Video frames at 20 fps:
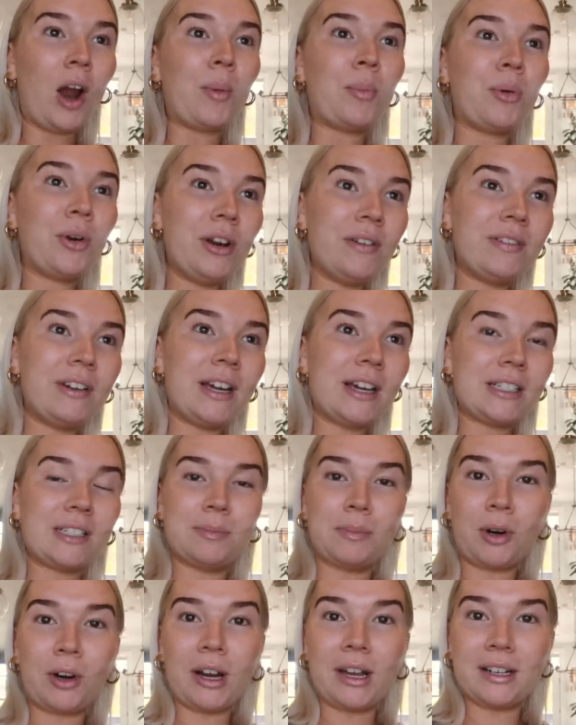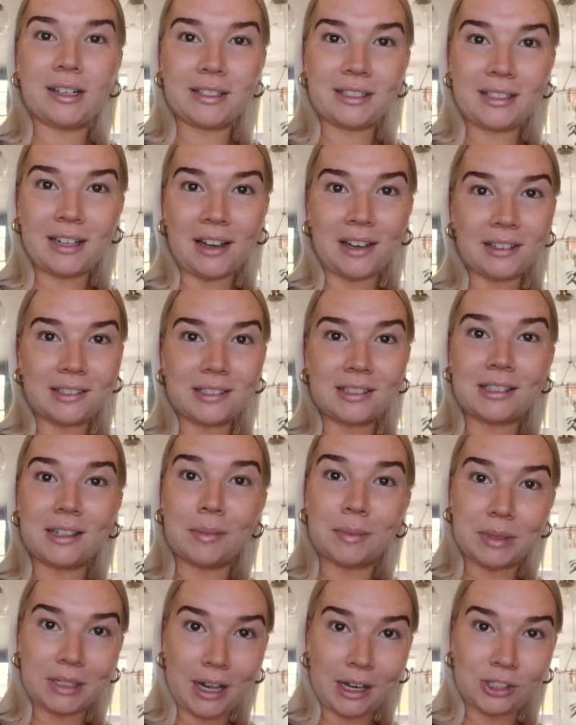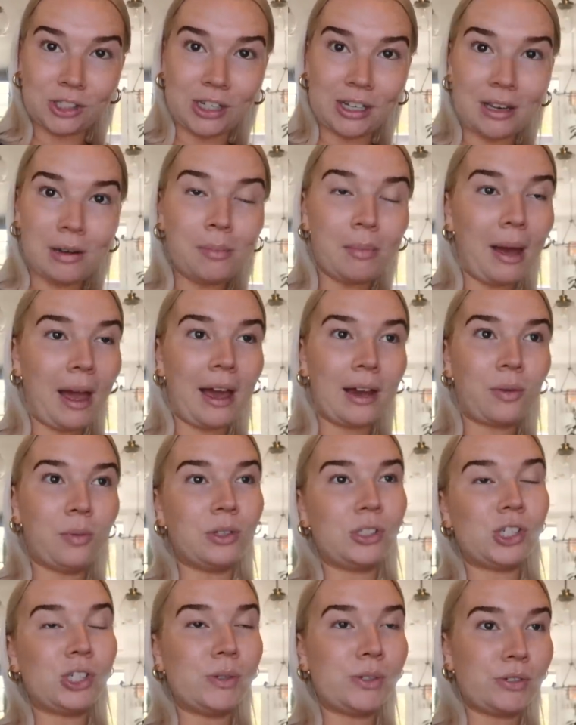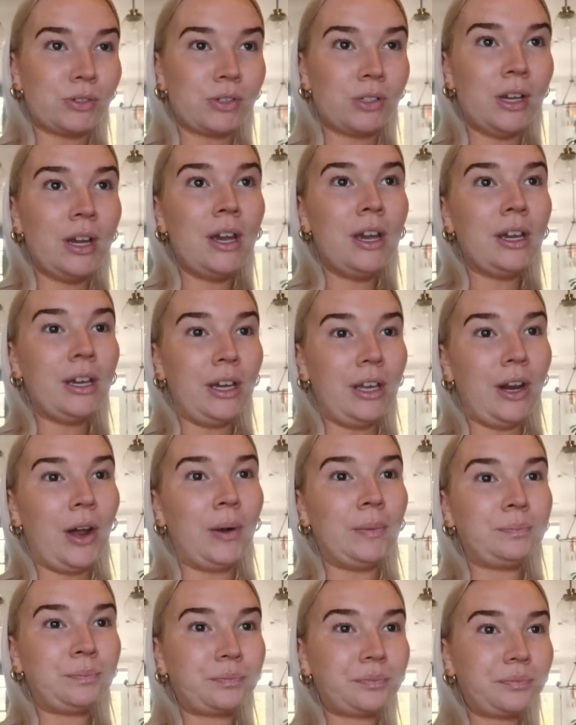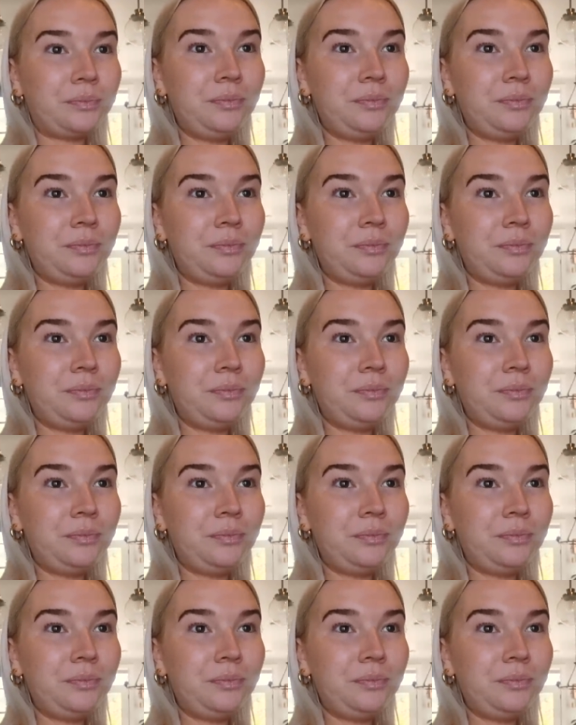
previous Miranda Sings obsession back when she was, you know,